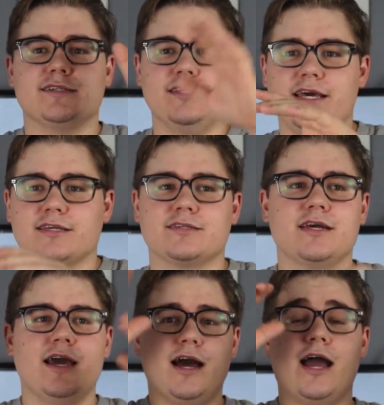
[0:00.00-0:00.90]
this,
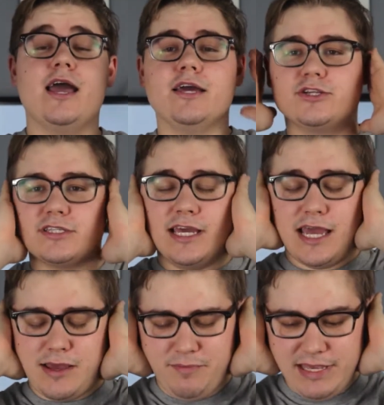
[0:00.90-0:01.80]
just
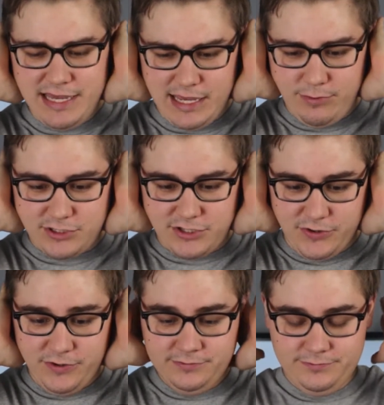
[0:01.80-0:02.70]
being able
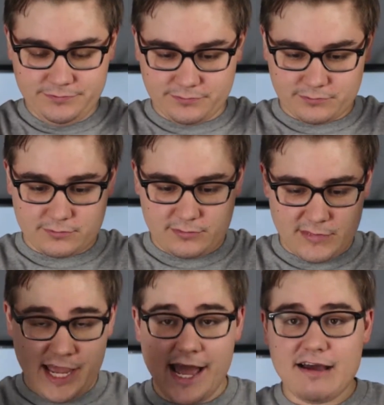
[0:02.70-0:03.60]
to
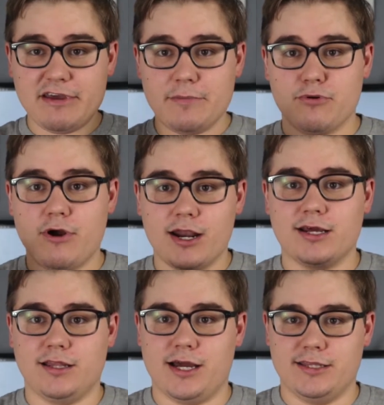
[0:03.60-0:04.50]
have a
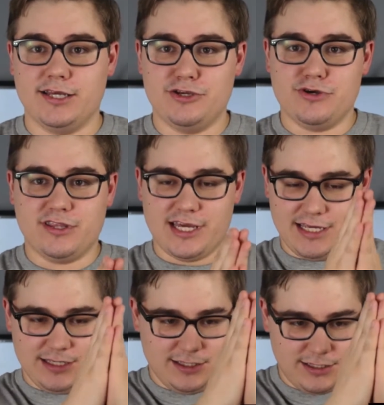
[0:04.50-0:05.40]
product line that you can
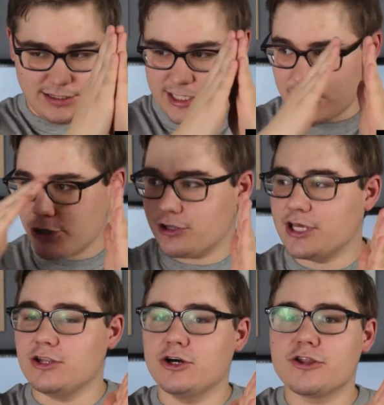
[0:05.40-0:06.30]
like
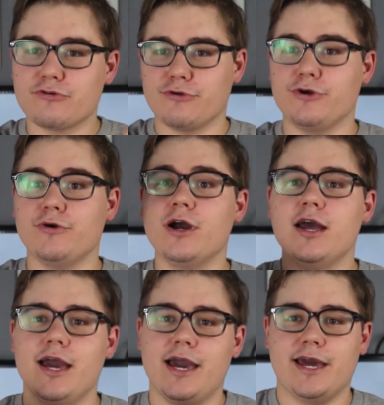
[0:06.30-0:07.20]
linearly look through
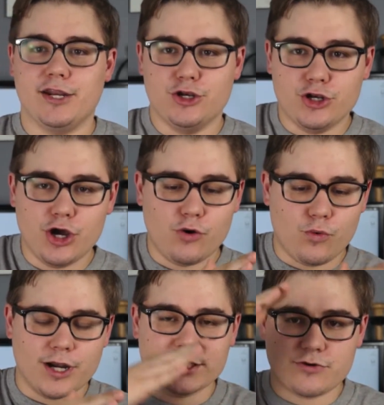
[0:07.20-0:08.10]
and know
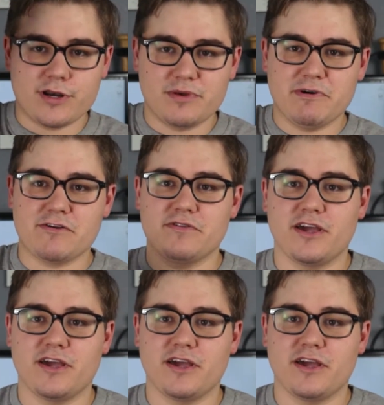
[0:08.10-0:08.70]
one is going to be better than